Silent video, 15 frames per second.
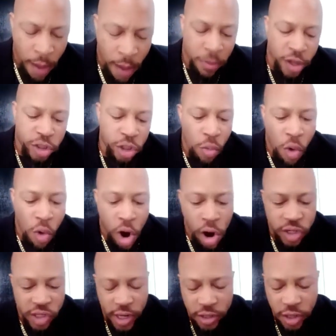But your word
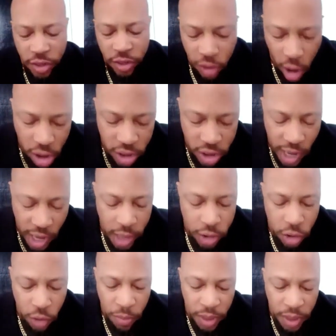says in 3 John
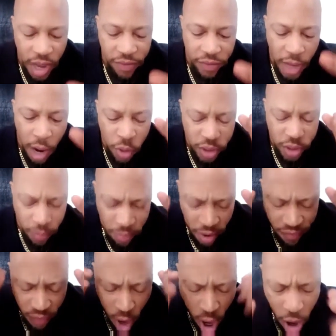2, Beloved, I wish above
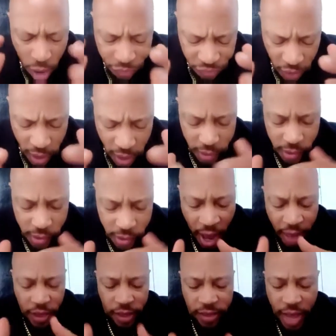all things
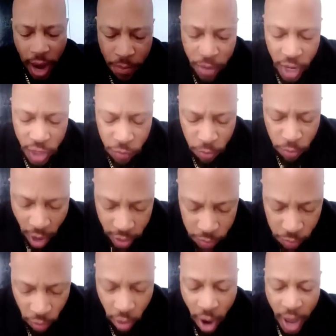that thou mayest
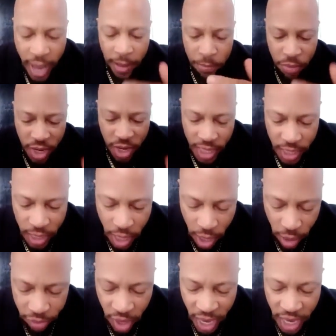prosper and be in
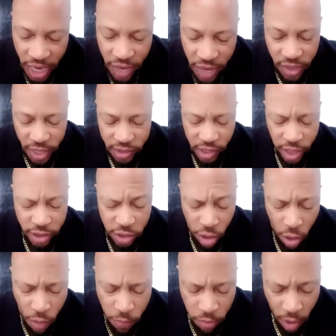health, even as I
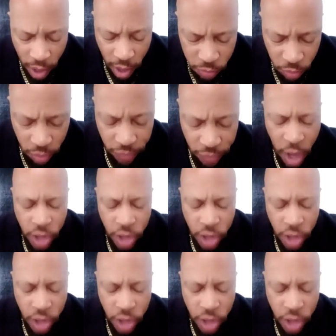so prosper.